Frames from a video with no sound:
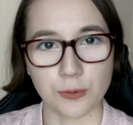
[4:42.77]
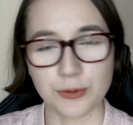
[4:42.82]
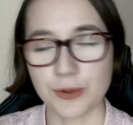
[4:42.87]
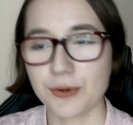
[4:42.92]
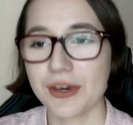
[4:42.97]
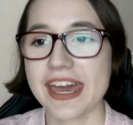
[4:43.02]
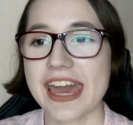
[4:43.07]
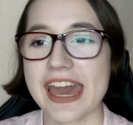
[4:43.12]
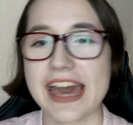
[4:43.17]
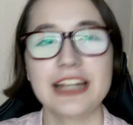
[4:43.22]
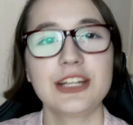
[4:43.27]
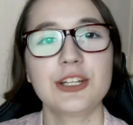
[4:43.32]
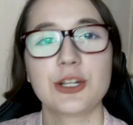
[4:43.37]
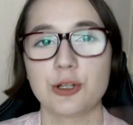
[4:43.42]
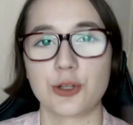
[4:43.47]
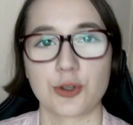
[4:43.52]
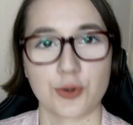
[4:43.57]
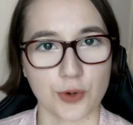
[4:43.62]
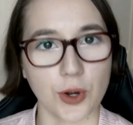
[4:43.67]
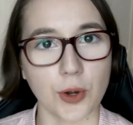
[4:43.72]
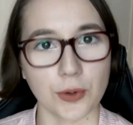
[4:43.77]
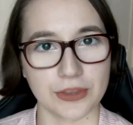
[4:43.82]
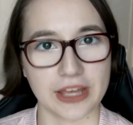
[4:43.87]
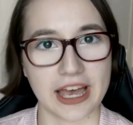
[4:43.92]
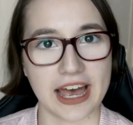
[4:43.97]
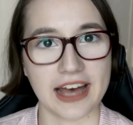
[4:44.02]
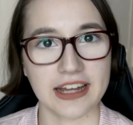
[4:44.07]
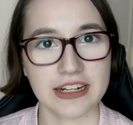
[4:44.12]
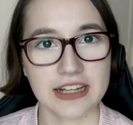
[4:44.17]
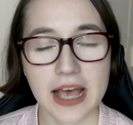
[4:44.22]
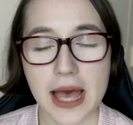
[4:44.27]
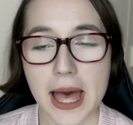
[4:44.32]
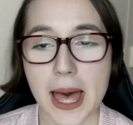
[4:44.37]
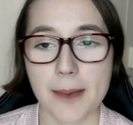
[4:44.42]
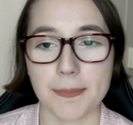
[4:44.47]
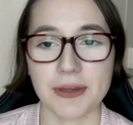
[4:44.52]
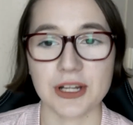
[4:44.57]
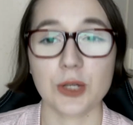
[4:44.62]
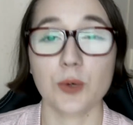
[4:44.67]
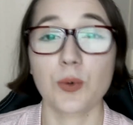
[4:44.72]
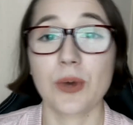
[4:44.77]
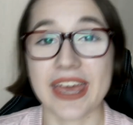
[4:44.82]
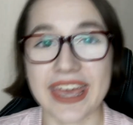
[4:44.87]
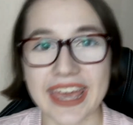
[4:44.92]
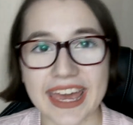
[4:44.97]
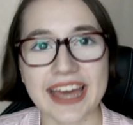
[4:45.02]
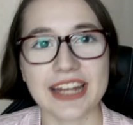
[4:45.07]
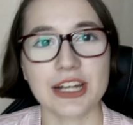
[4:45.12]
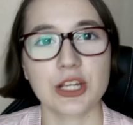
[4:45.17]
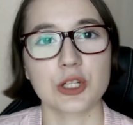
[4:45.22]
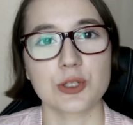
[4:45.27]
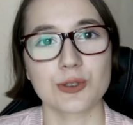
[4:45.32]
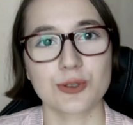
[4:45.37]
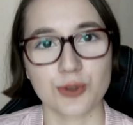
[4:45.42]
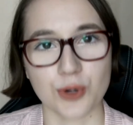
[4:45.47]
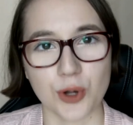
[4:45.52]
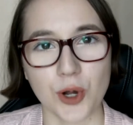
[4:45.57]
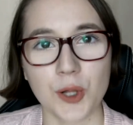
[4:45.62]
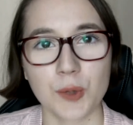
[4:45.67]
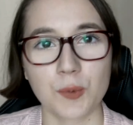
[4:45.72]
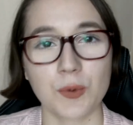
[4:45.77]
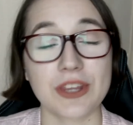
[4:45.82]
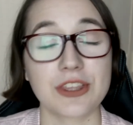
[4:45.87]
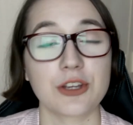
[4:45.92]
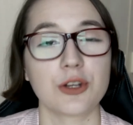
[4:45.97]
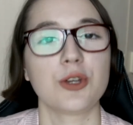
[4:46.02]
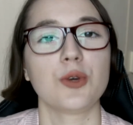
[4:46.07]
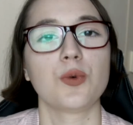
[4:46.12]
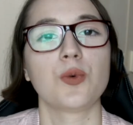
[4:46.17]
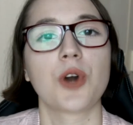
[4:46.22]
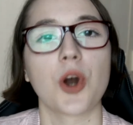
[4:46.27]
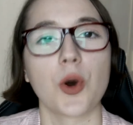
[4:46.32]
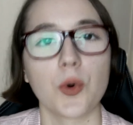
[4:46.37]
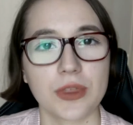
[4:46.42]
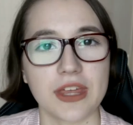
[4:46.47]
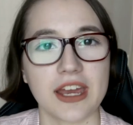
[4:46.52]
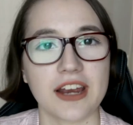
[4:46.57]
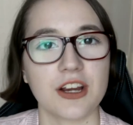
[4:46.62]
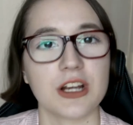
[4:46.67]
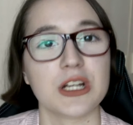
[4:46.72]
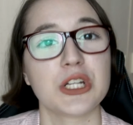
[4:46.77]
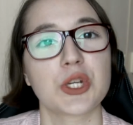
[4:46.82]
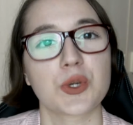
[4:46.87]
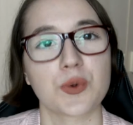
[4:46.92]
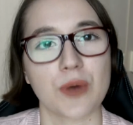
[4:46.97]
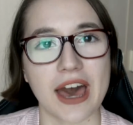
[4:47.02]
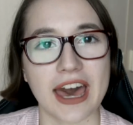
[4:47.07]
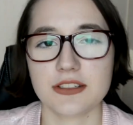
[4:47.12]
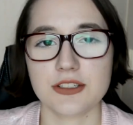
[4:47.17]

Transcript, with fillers: You can't control that, but you can control whether you go there and try.